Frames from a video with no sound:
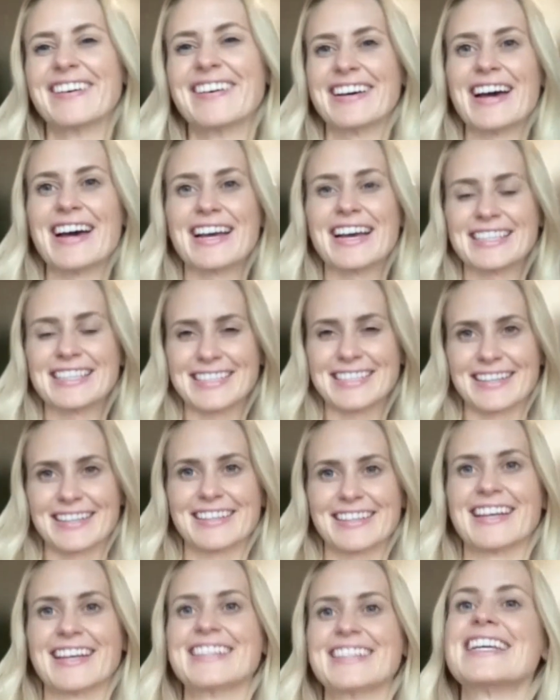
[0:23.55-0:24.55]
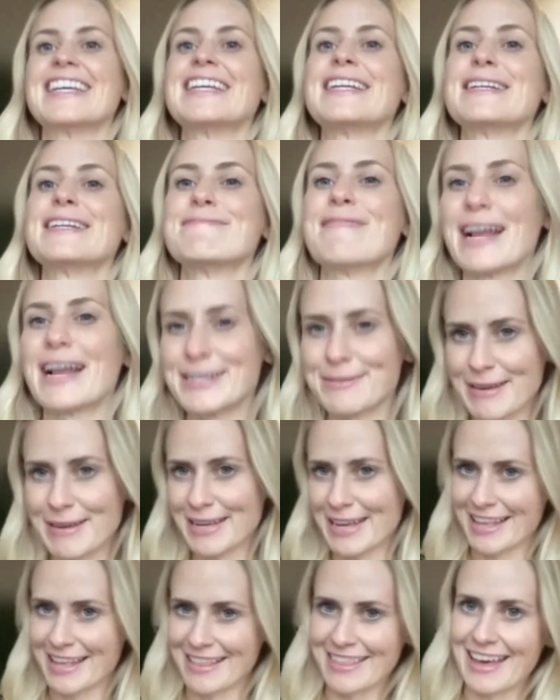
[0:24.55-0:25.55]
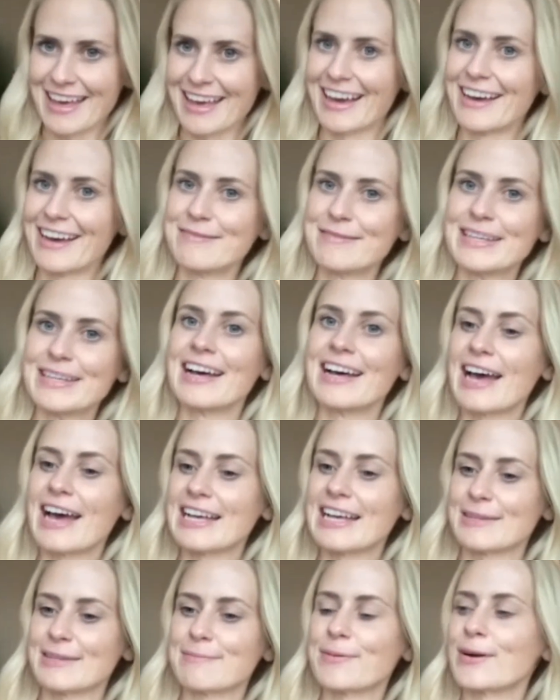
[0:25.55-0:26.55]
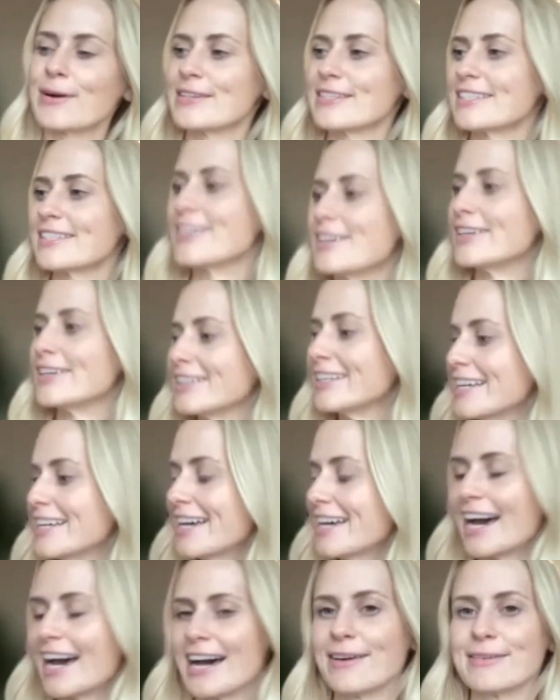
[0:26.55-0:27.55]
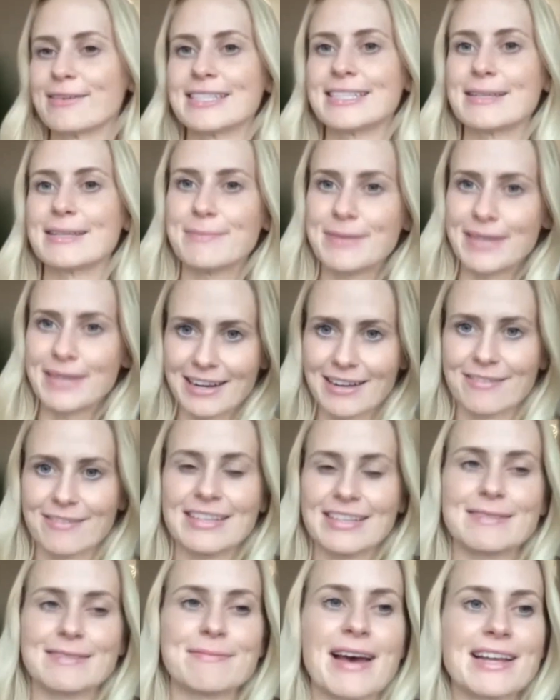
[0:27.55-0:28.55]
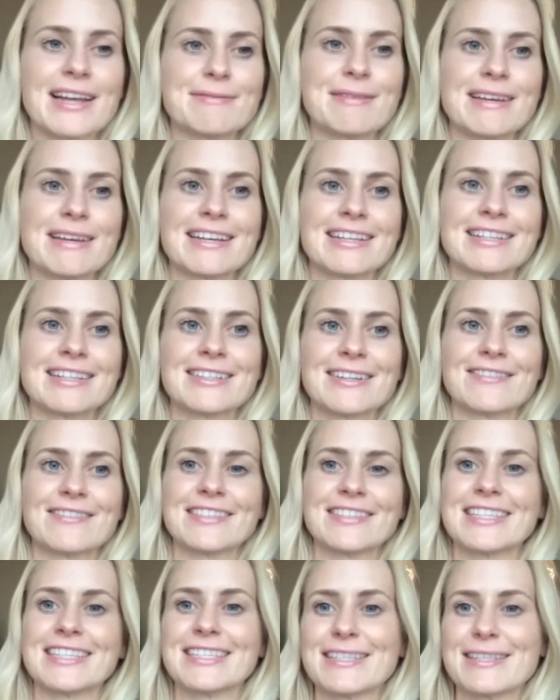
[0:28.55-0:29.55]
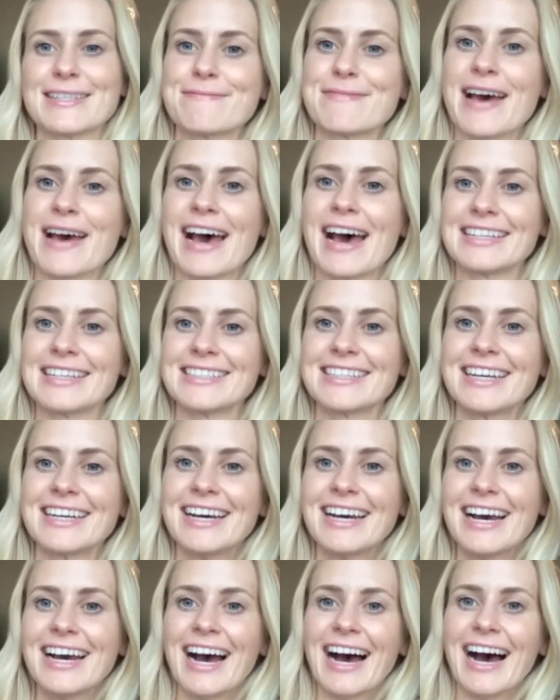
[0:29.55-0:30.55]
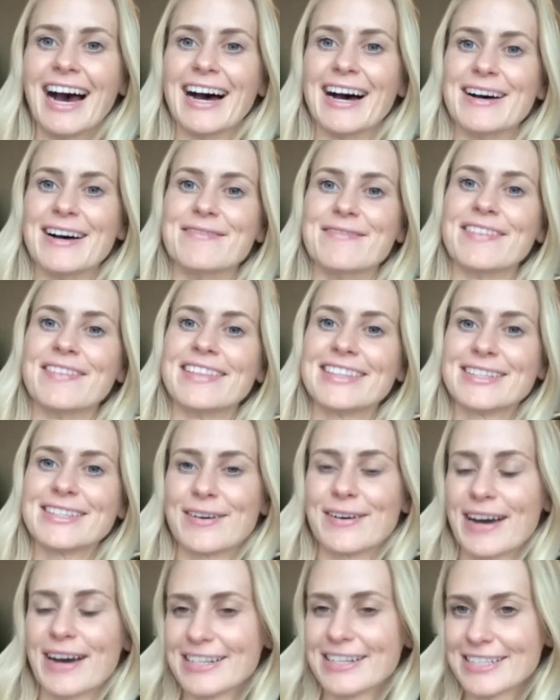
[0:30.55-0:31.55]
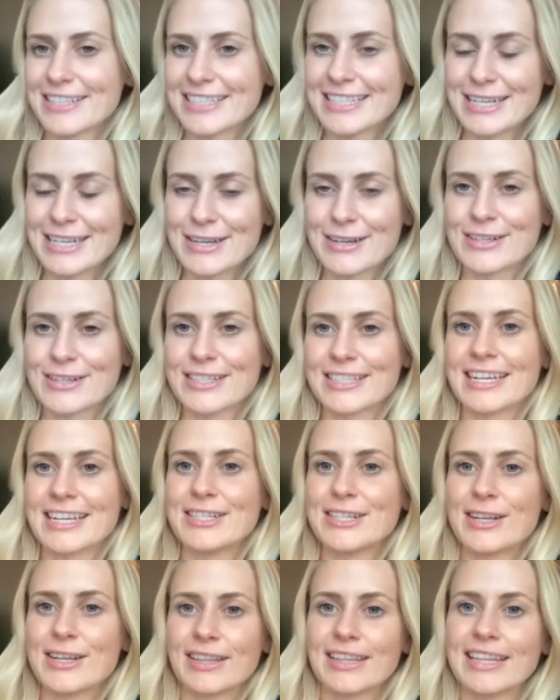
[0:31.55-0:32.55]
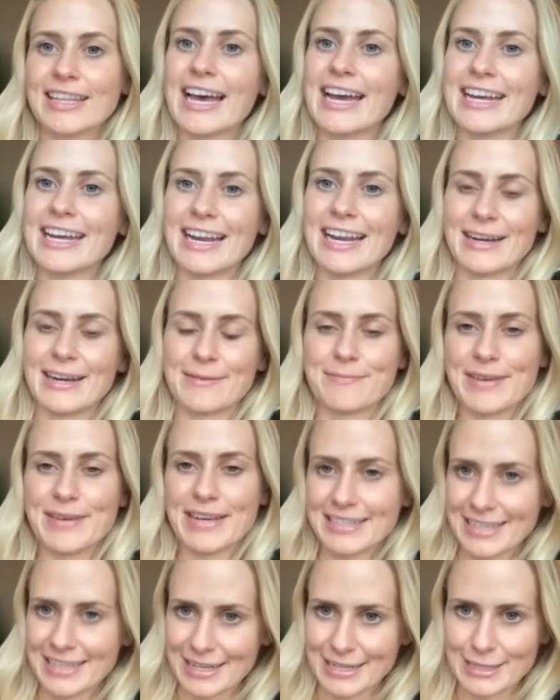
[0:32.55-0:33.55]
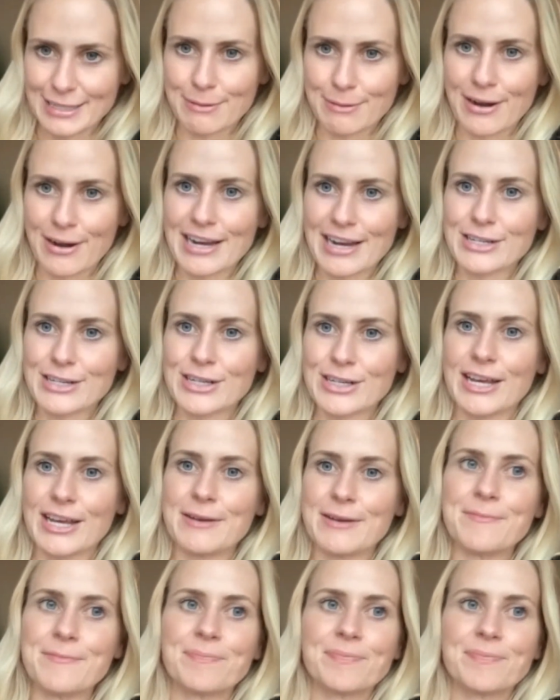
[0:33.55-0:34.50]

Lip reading: I guess a dating matchmaking thing. I mean, as a personal recipient of these matchmaking services in the past. So I just think you're just such a light and amazing inspiration